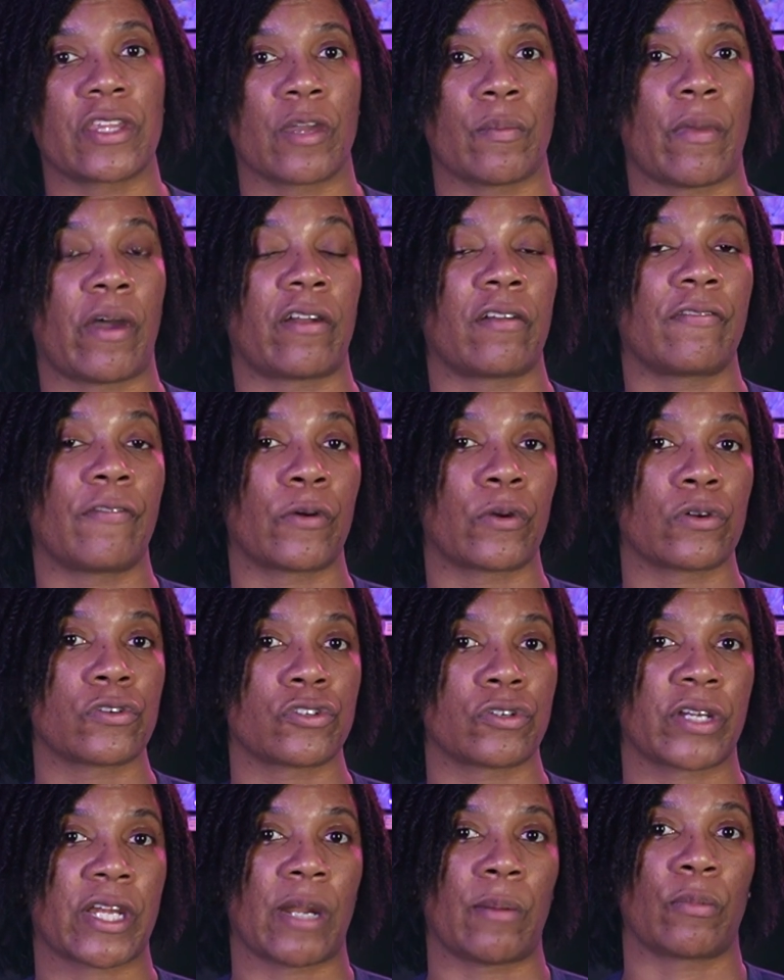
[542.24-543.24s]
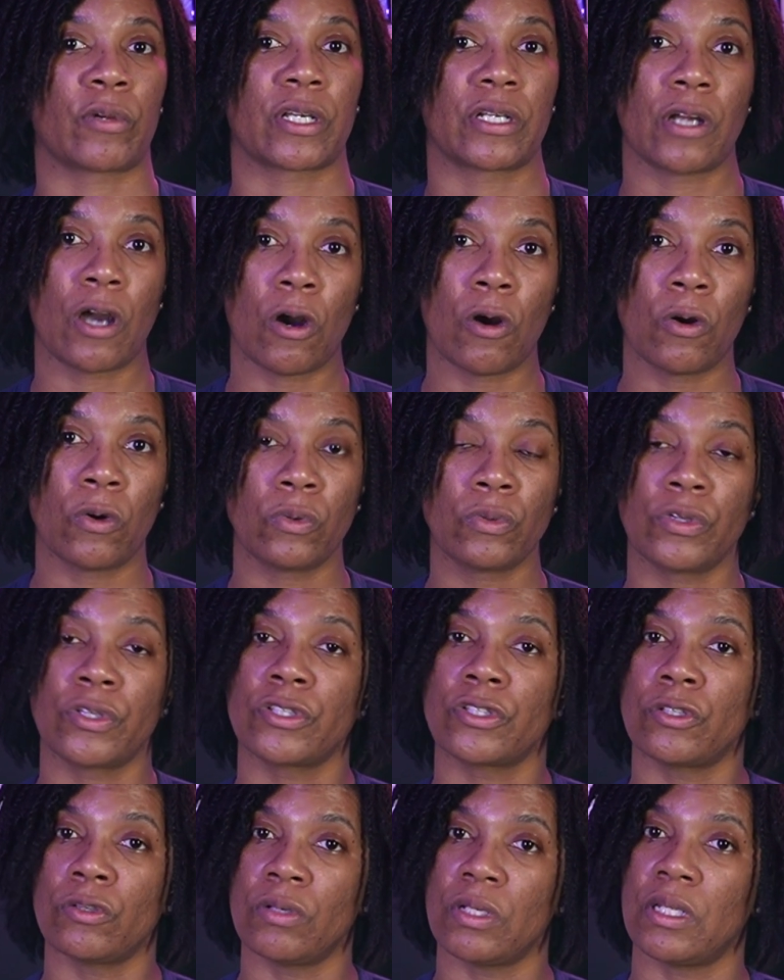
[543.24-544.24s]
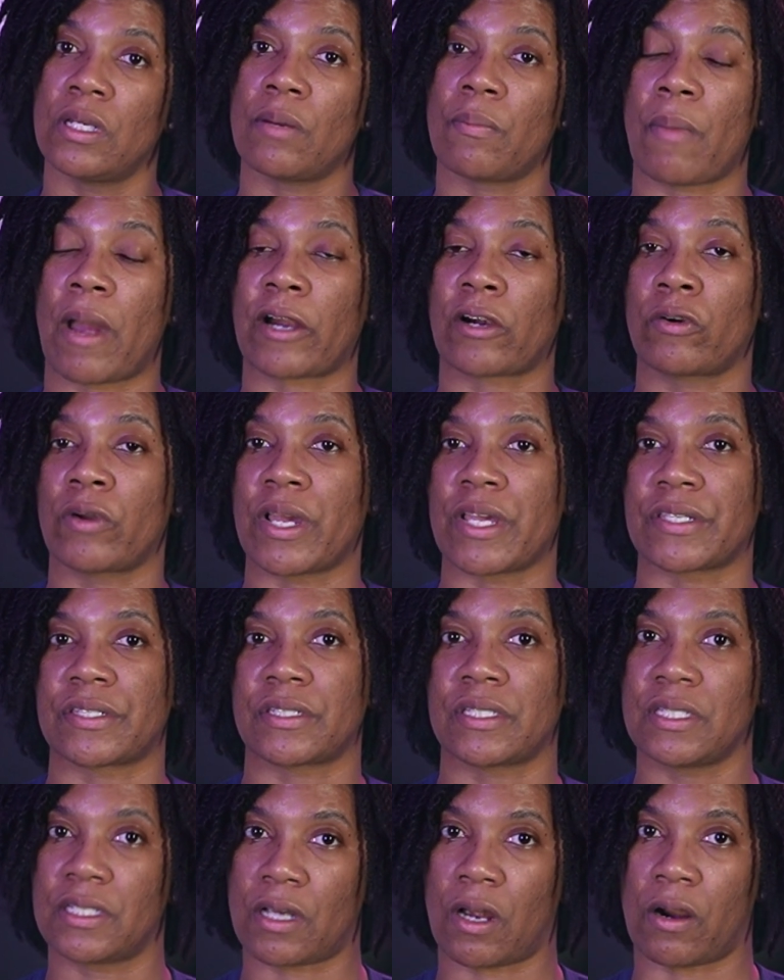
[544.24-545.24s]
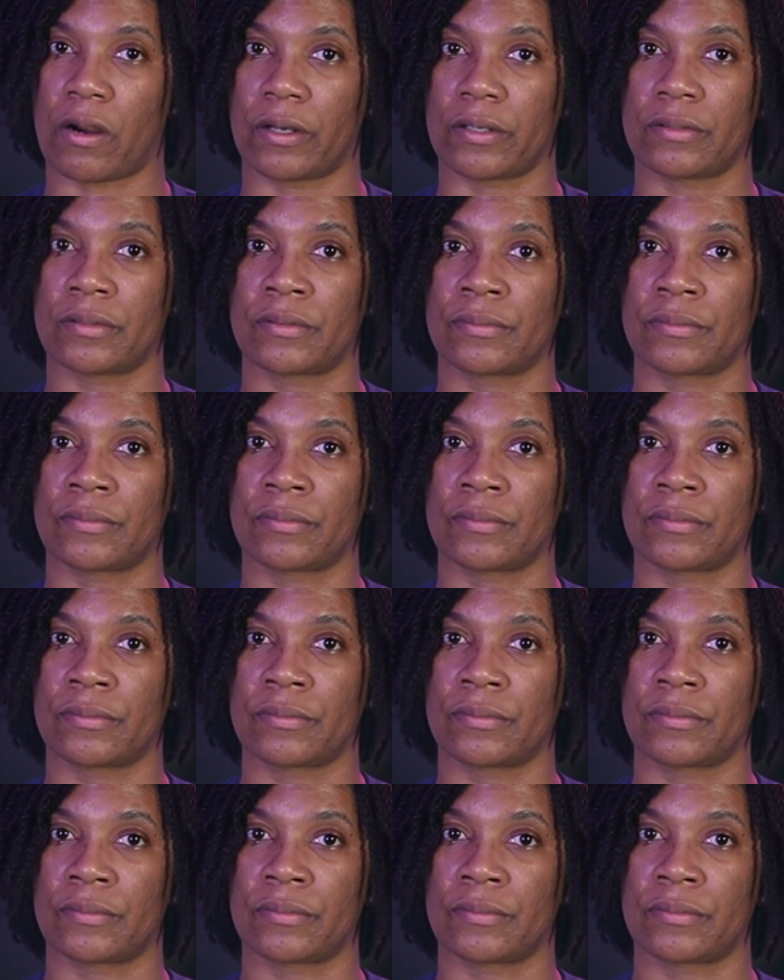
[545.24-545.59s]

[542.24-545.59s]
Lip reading: the amount of photos your camera can hold, you need a micro SD card.